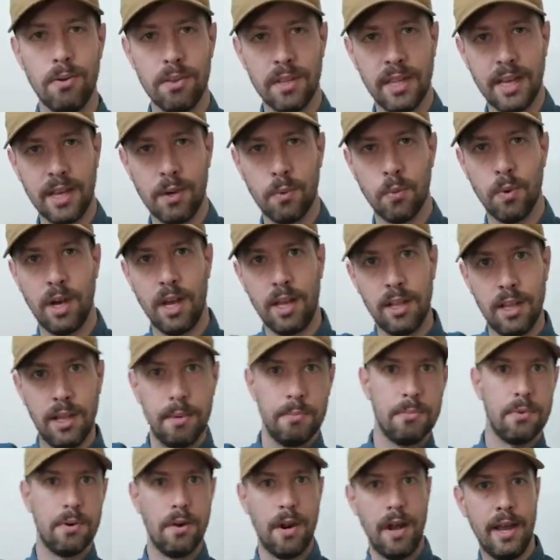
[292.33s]
like while
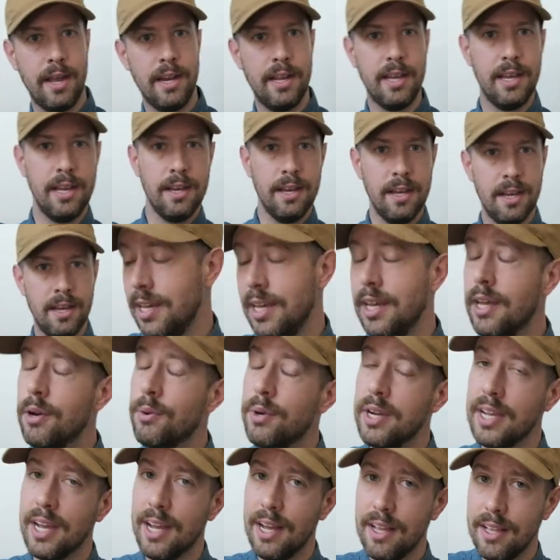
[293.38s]
I'm riding. In
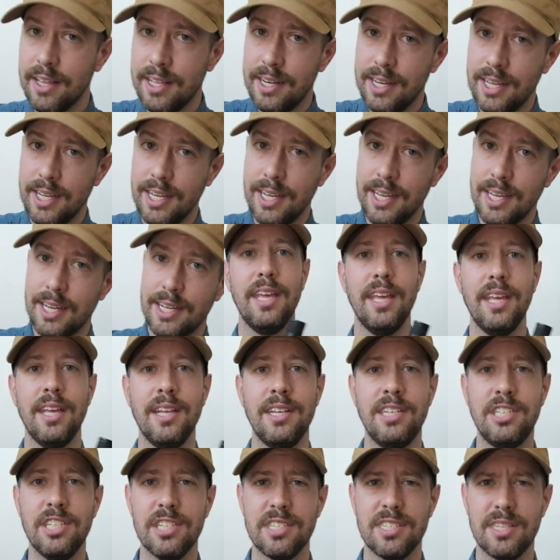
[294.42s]
reality,
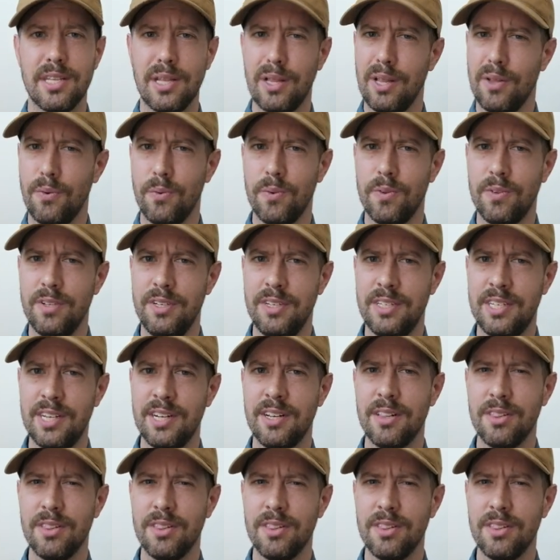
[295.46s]
it just didn't